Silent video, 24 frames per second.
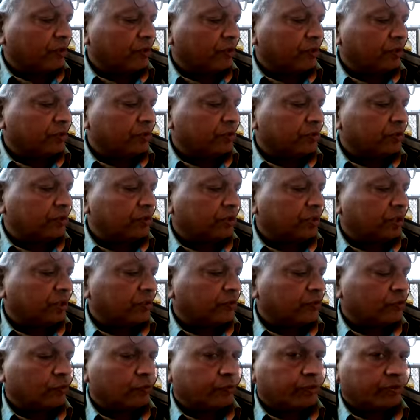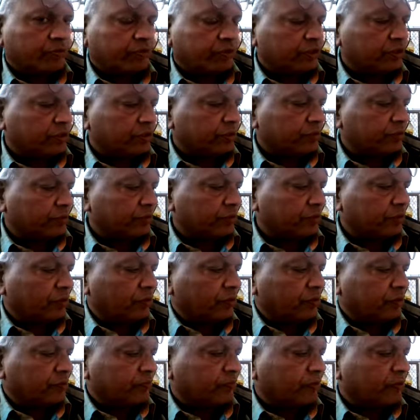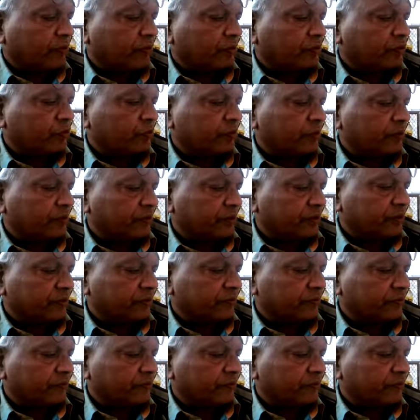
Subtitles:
engineer and supervision, not for supervision.